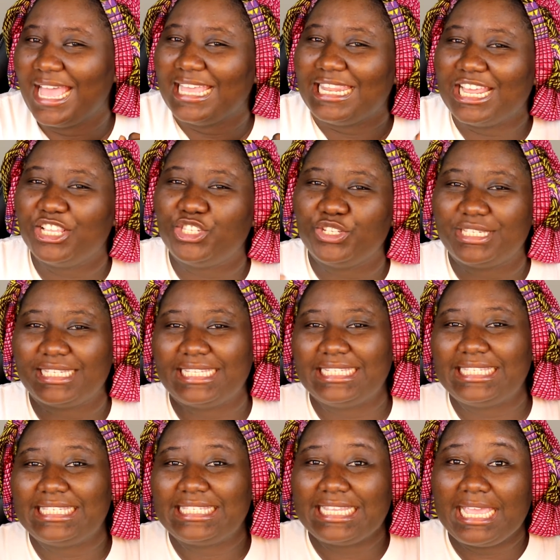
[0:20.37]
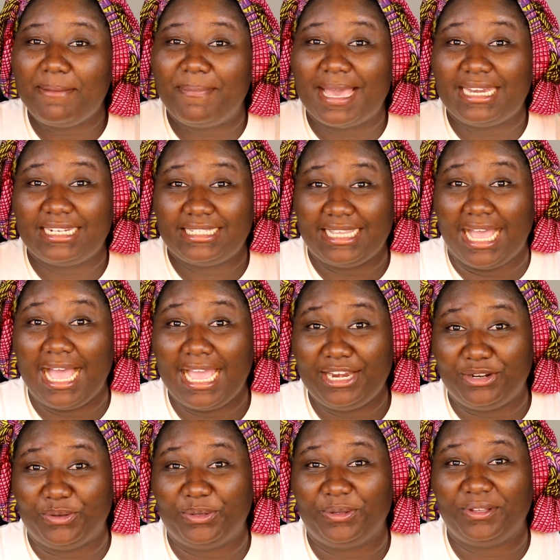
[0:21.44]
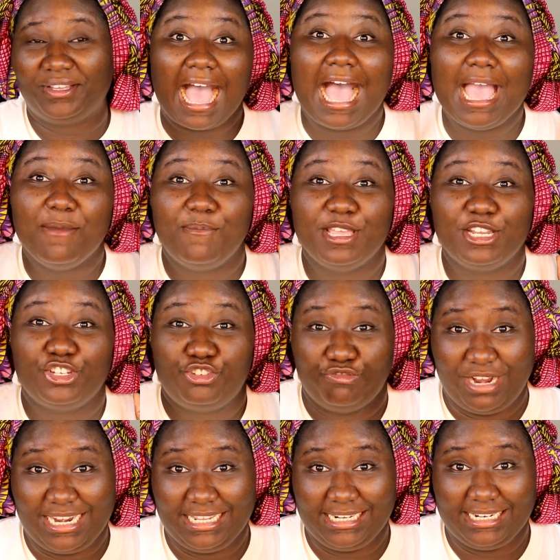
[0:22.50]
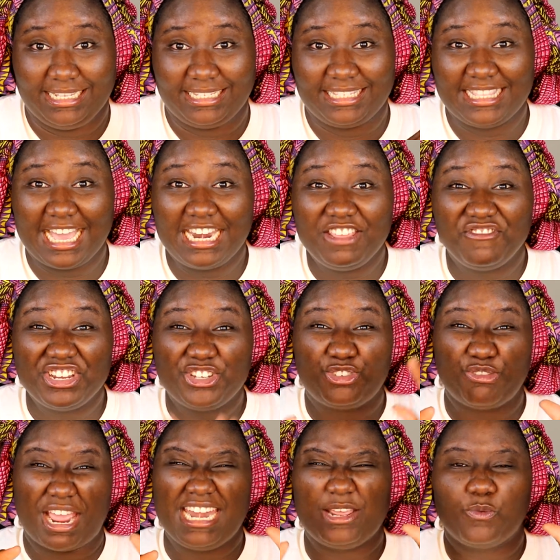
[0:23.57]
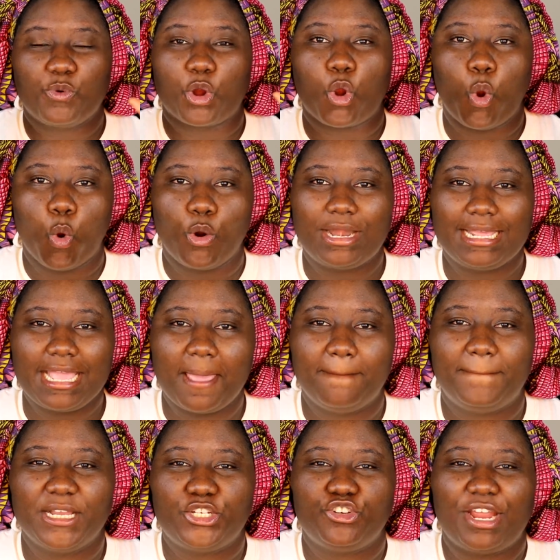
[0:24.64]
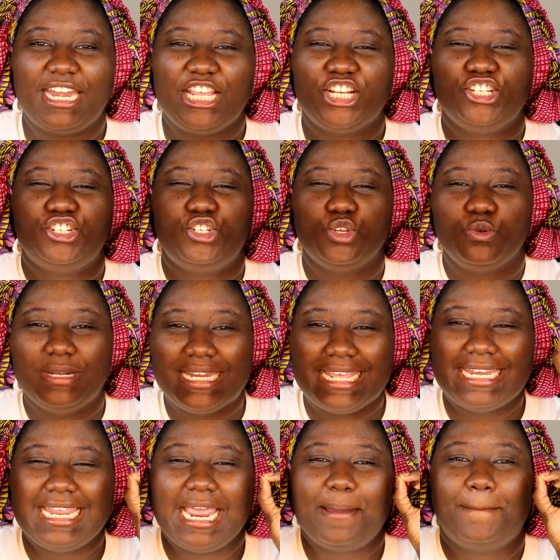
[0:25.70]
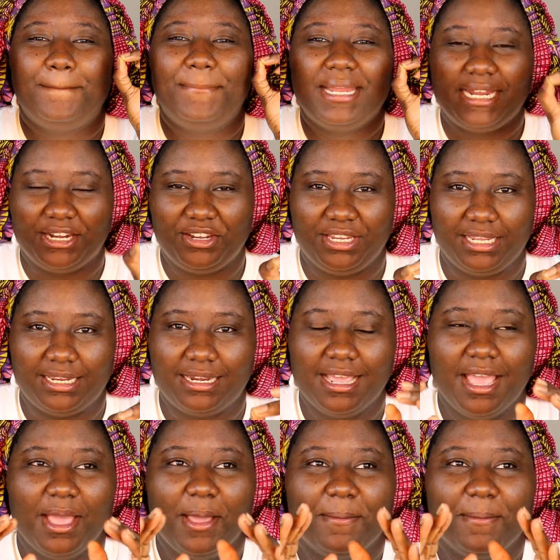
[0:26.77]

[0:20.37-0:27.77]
Now, as you can see by the title, I've been dreading this. Not even dreading recording it, but dreading doing it in period.